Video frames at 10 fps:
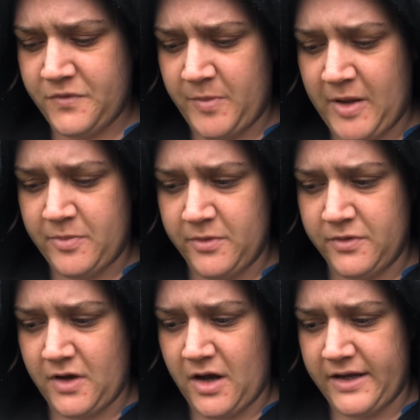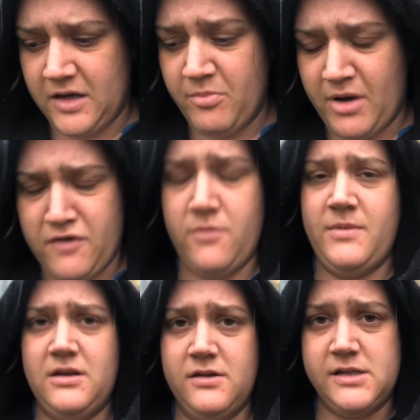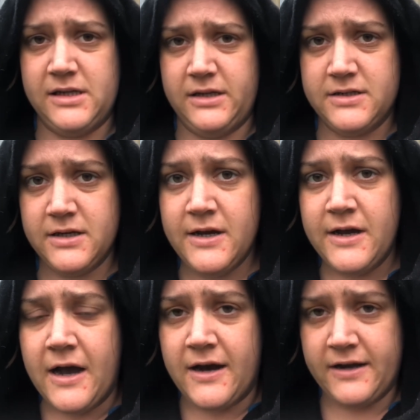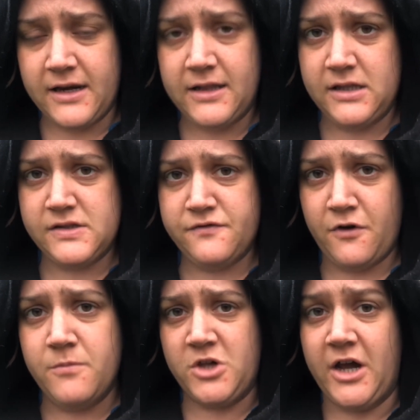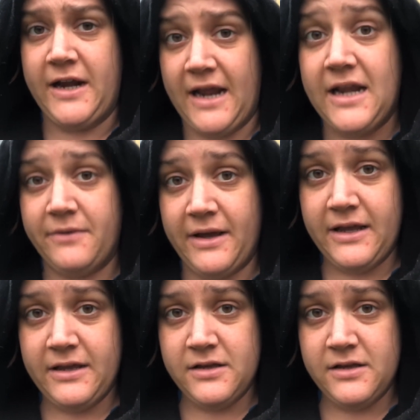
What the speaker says: people that I can buy from in New Zealand are getting these from China anyway,